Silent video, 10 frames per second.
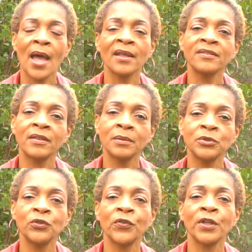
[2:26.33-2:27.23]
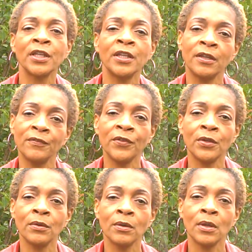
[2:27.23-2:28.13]
Ask them to forgive
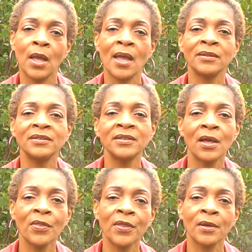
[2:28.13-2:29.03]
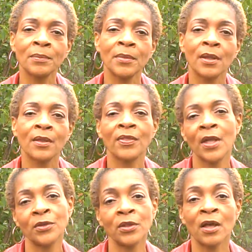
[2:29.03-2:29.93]
you and tell them that
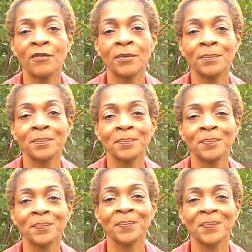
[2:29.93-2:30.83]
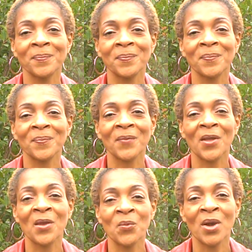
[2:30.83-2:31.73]
you love them.
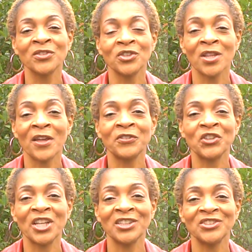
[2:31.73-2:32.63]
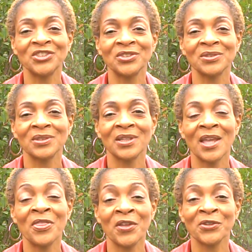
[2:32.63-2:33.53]
And watch your life change,
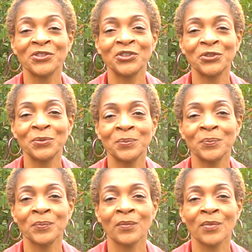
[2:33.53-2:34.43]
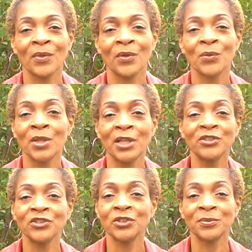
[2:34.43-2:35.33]
and theirs too.
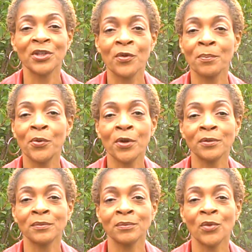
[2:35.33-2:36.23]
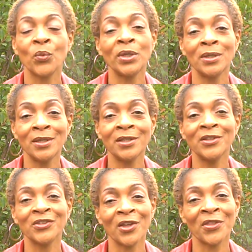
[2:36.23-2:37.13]
Relationships are important. We need
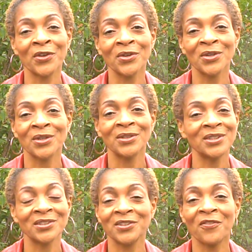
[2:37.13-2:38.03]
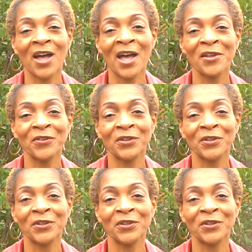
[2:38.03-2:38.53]
each other to survive.